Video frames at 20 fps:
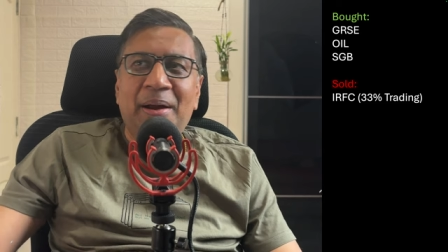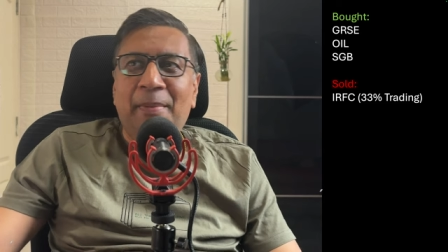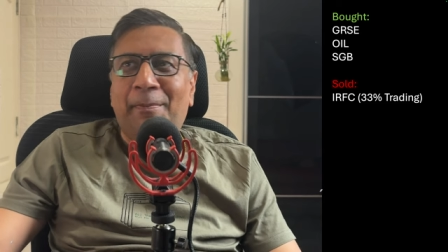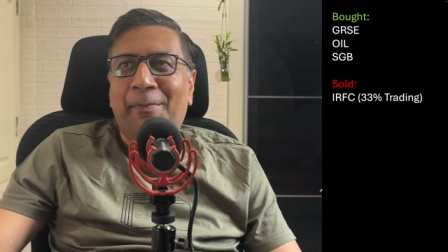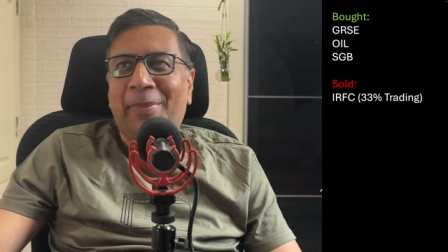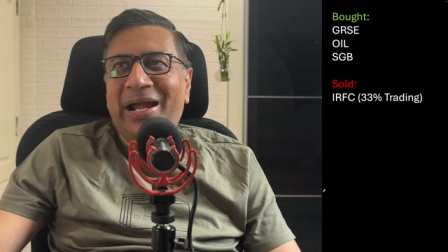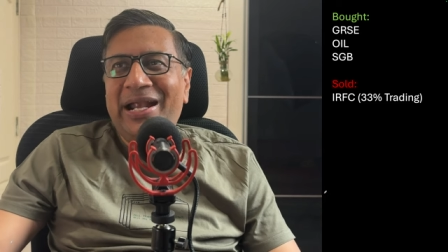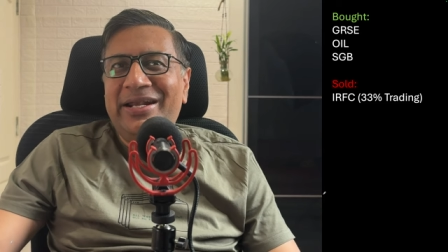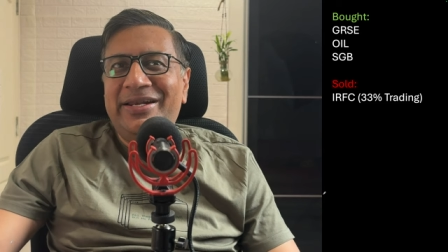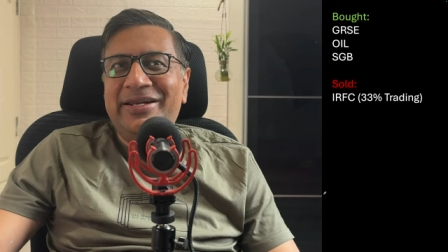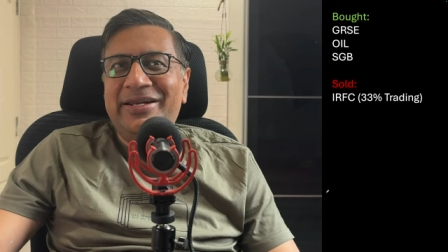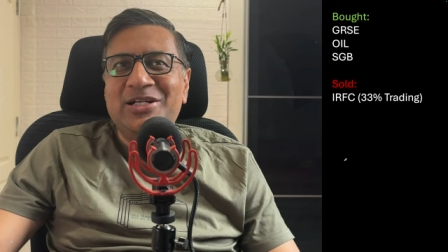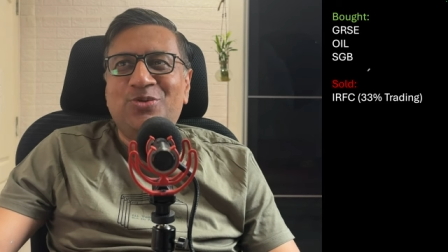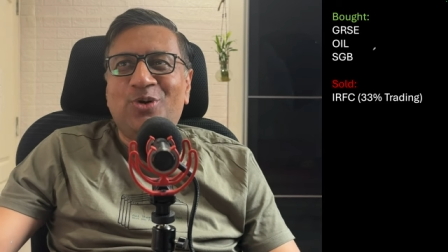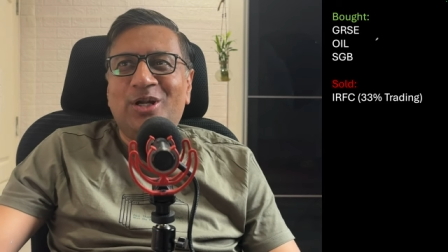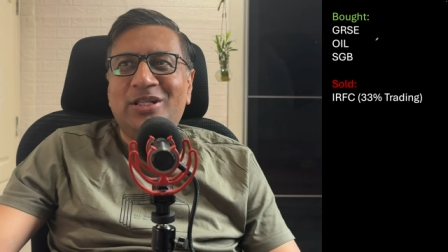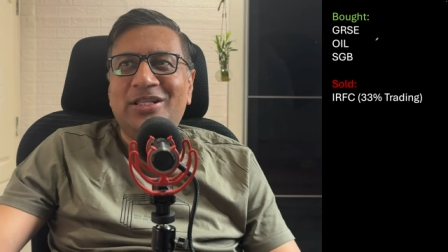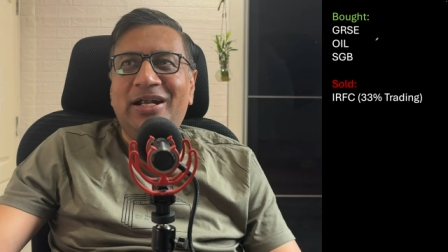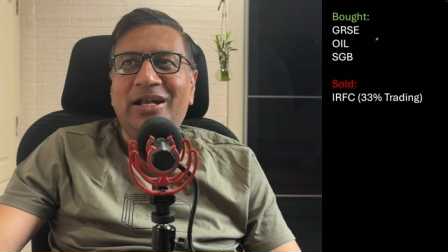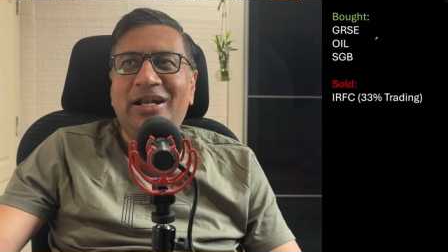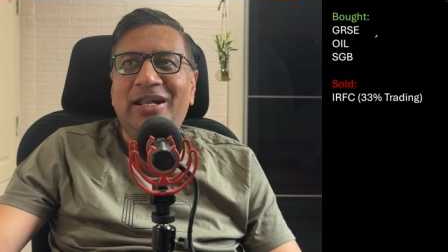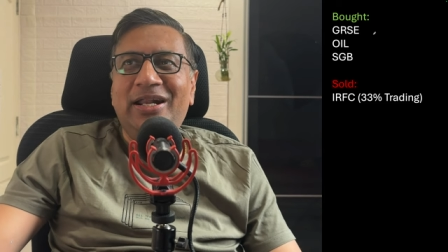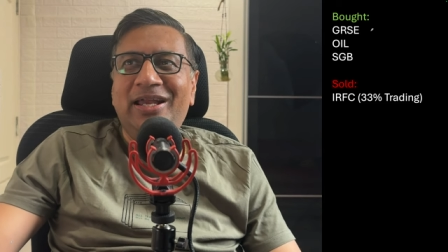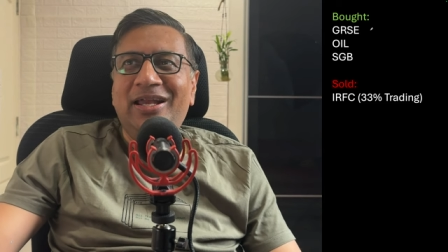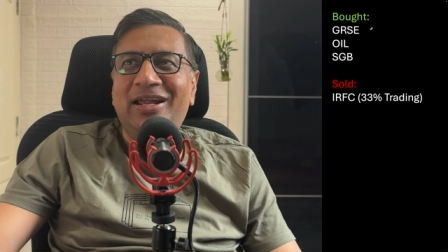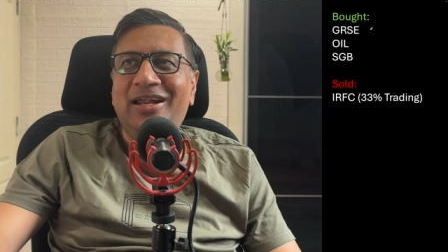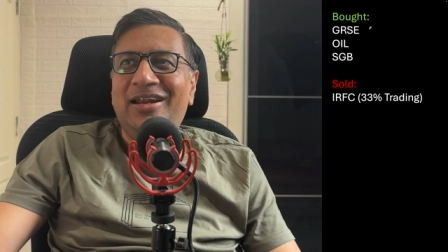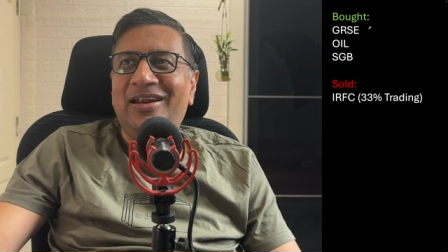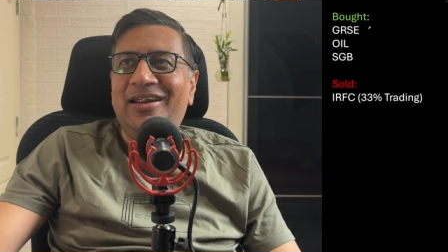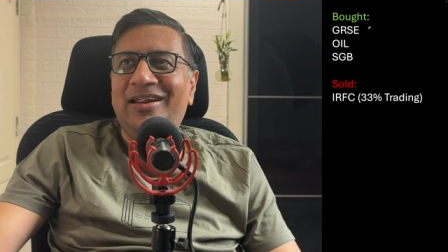My trades for the
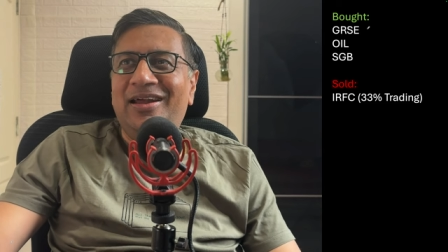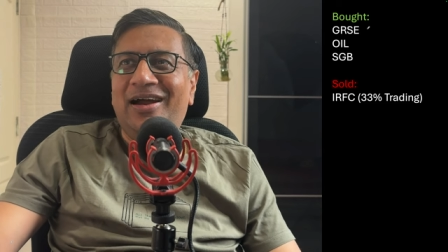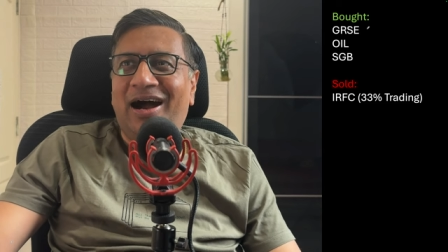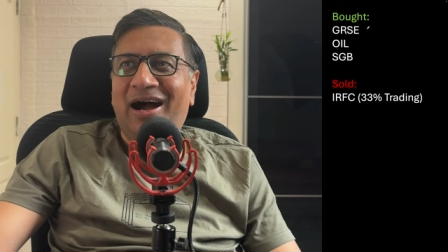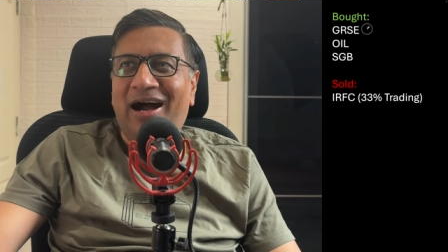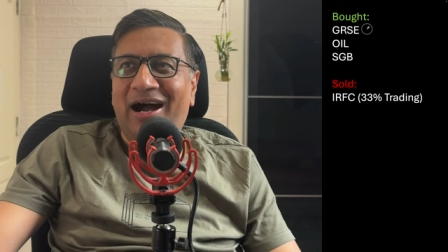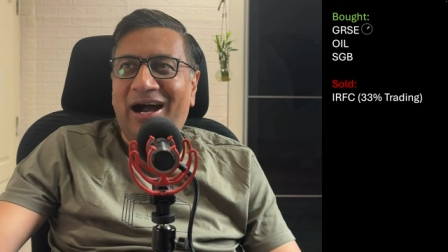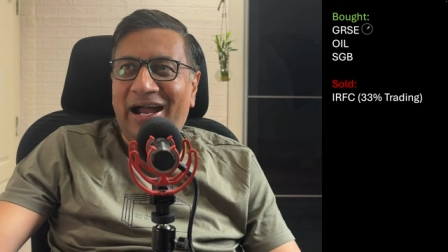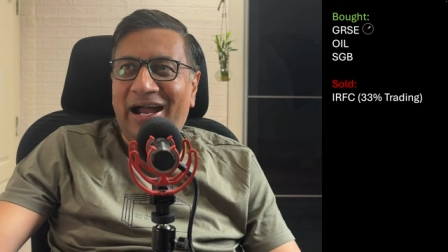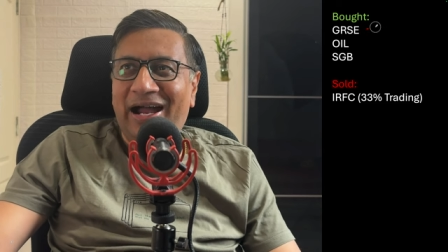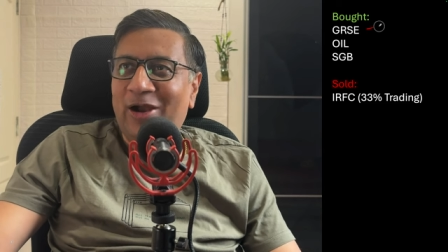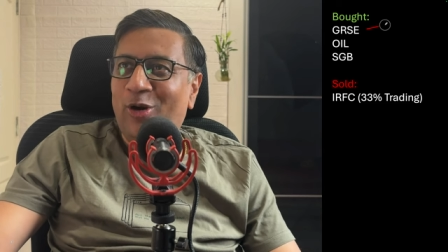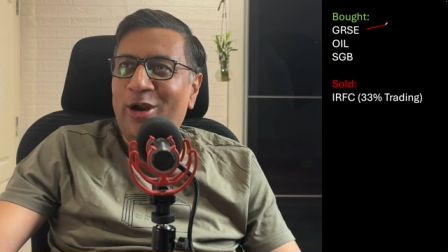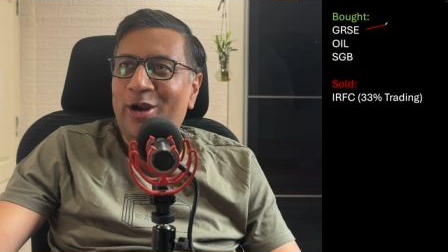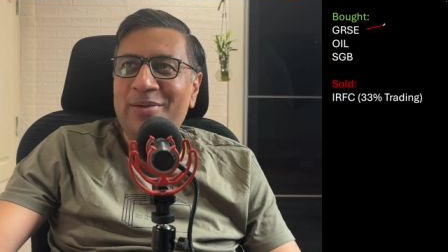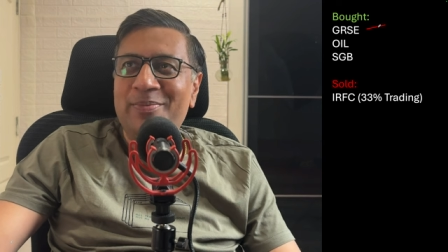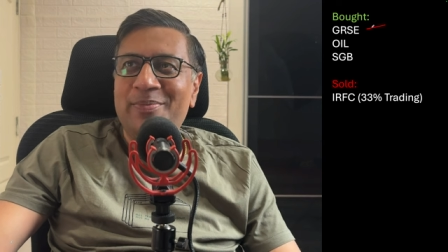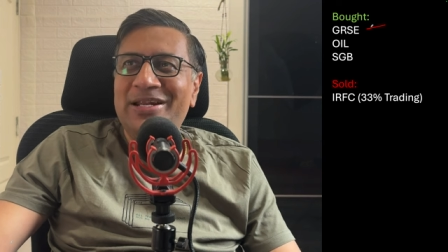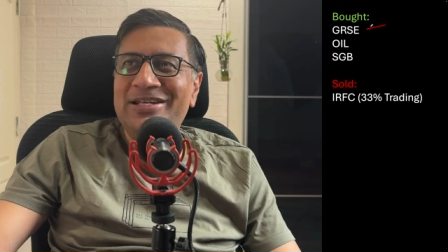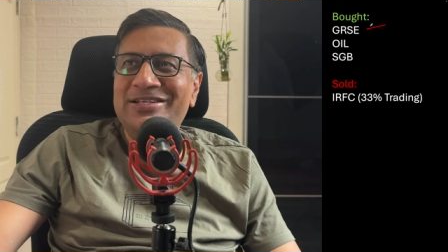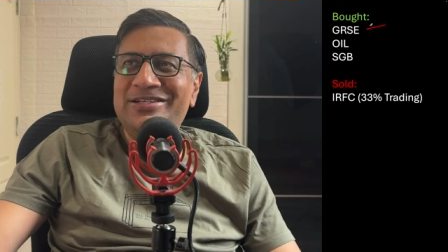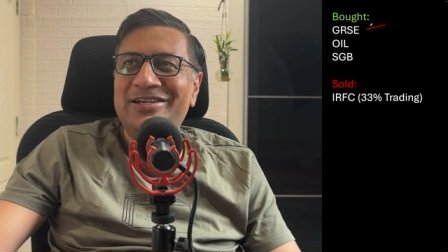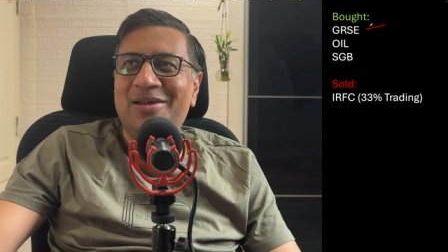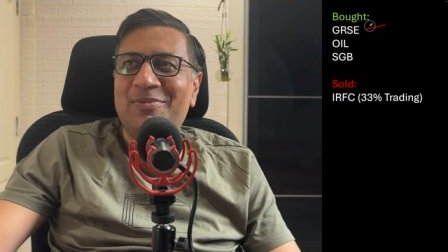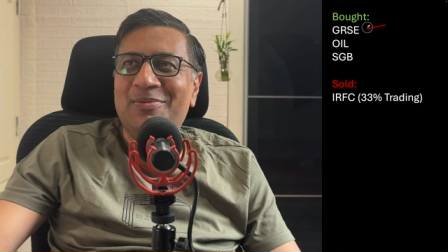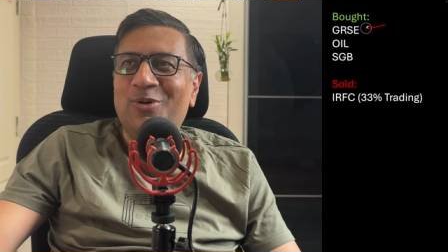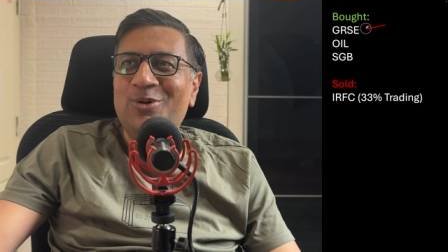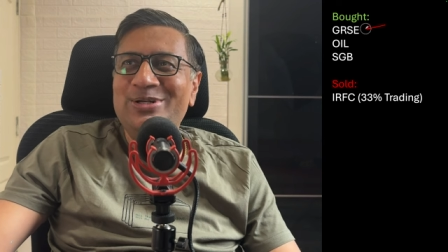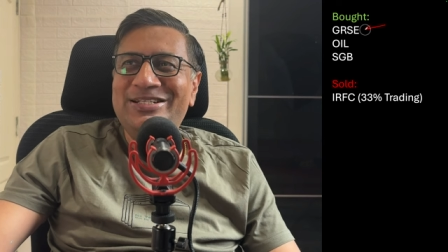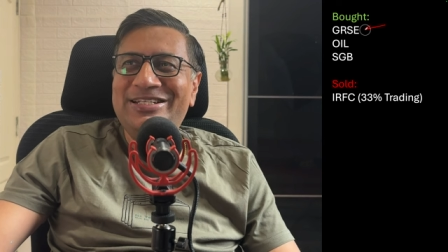day, I already mentioned
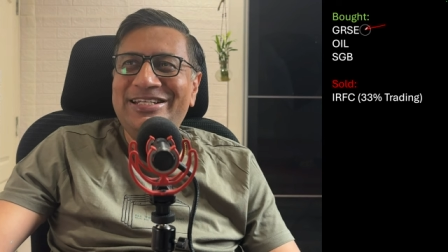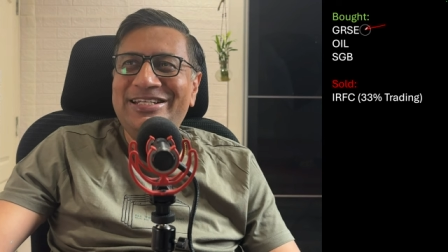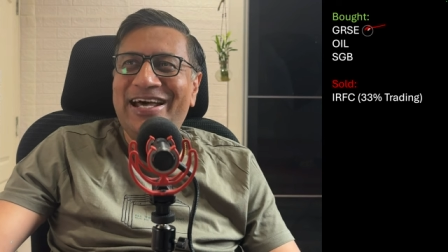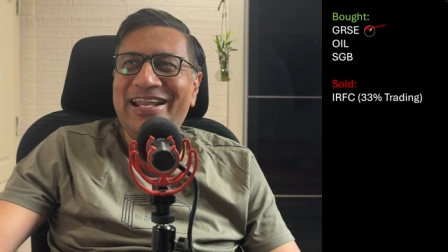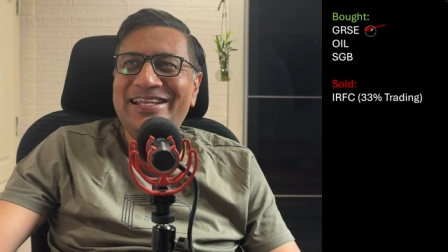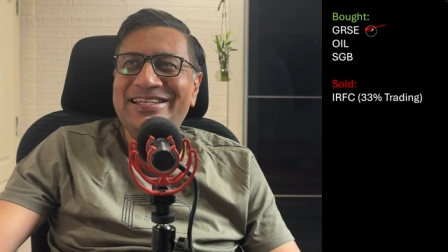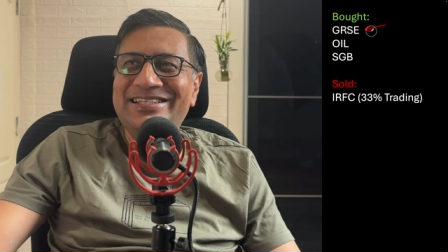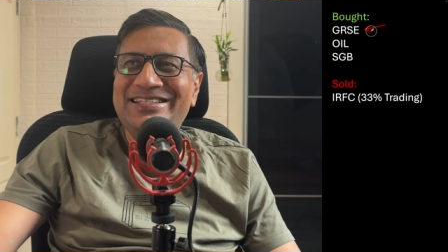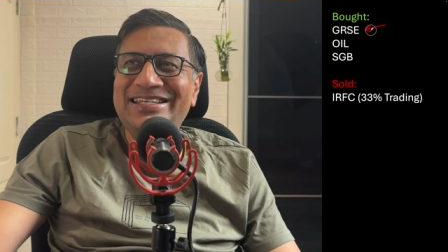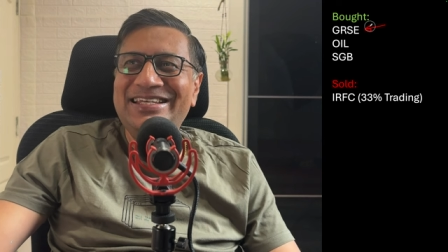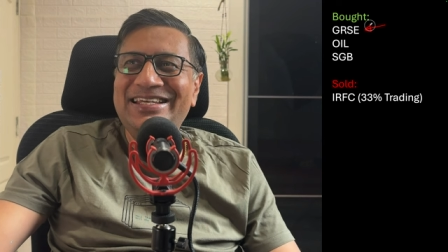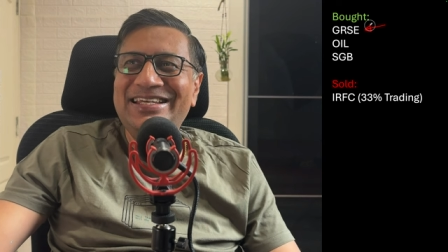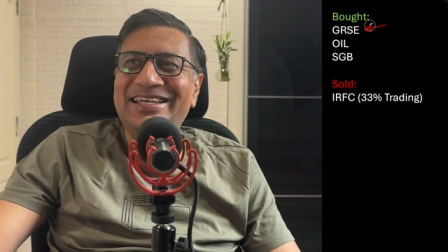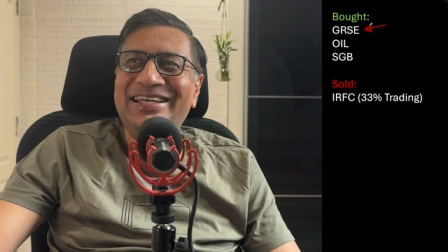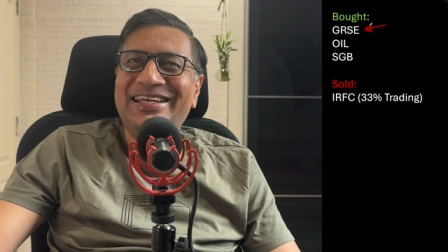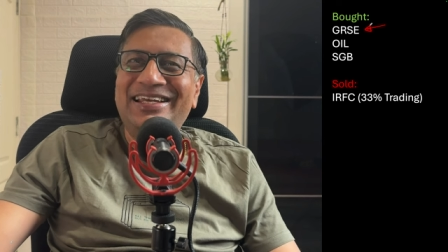about GRSC.